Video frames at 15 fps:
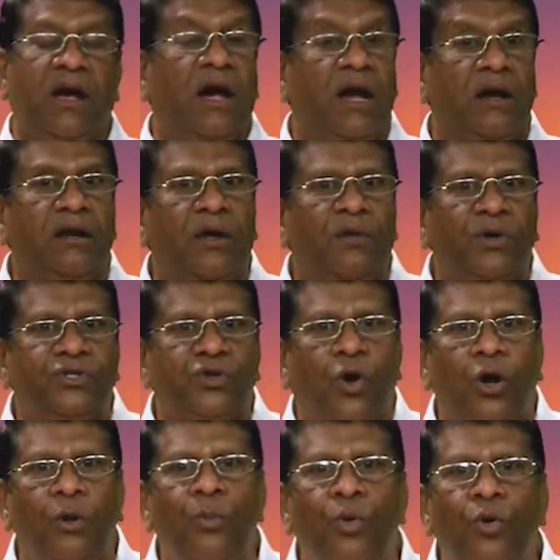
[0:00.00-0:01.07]
and I was
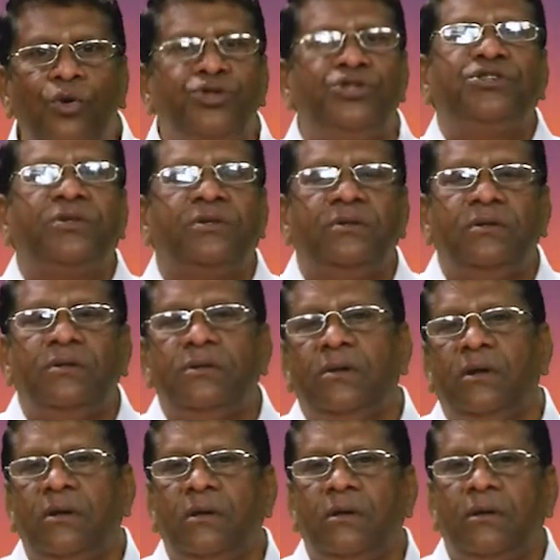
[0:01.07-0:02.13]
almost
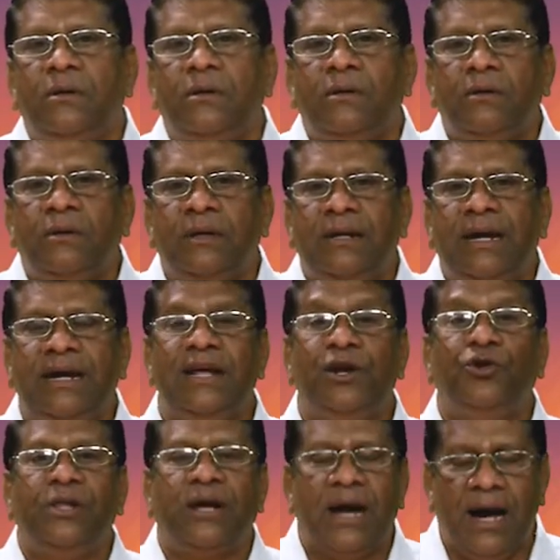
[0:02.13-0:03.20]
getting
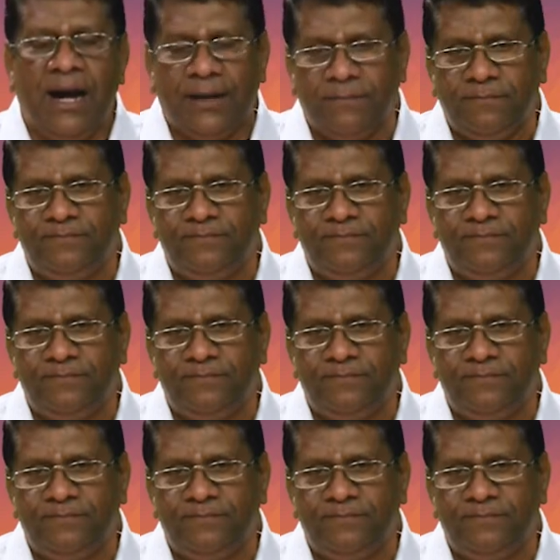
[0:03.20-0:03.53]
into the car.